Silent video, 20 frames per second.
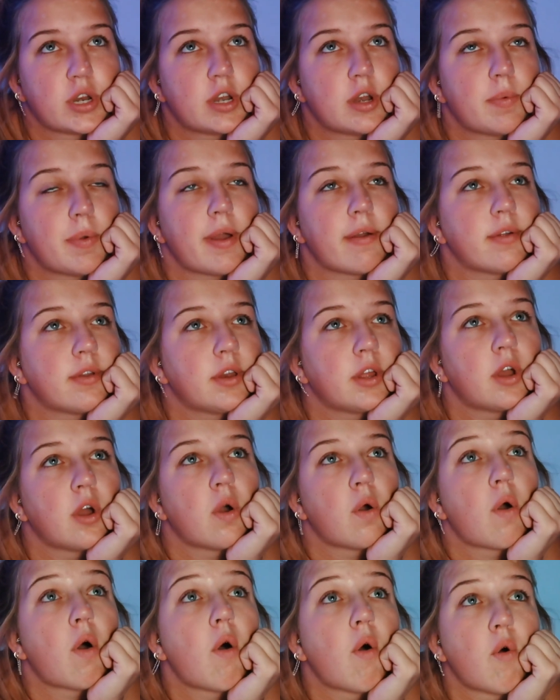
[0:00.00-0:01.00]
ended up having to
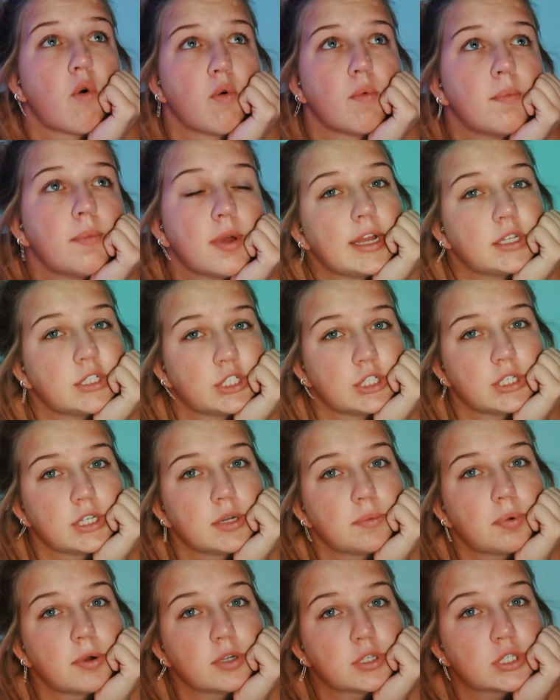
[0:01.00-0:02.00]
go home. And she
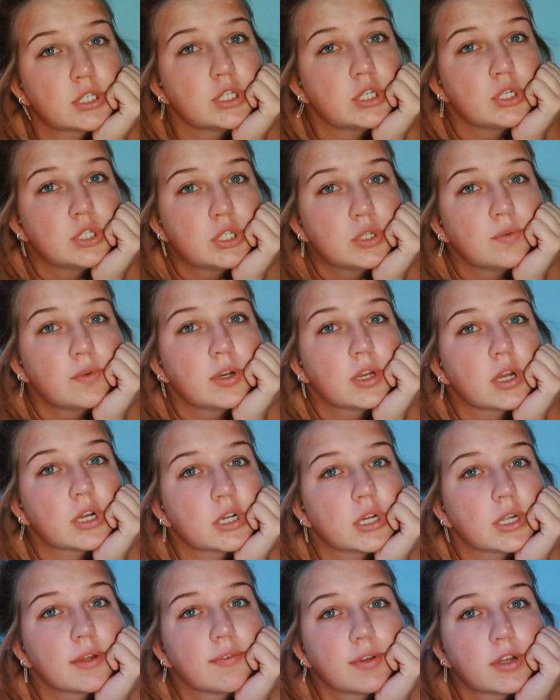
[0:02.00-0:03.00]
did post a YouTube video
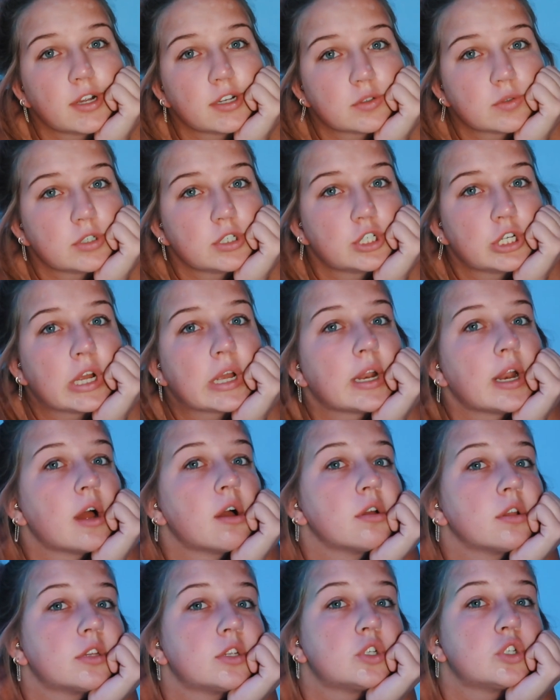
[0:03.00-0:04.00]
on it if you guys want to check it
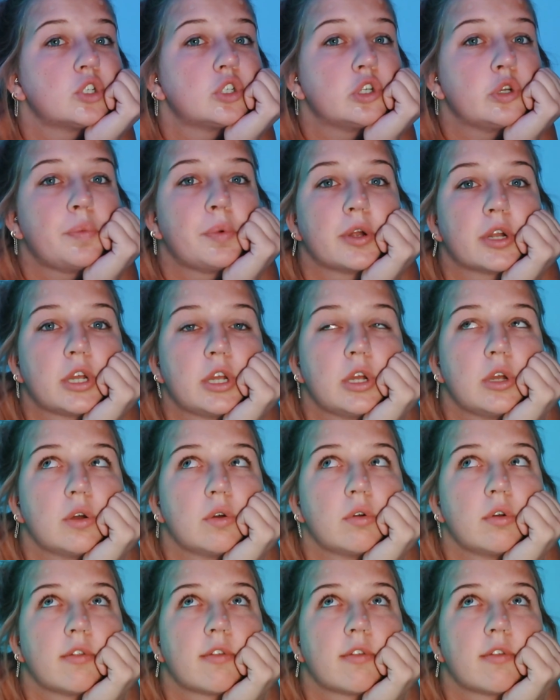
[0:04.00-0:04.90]
out. It's super cute.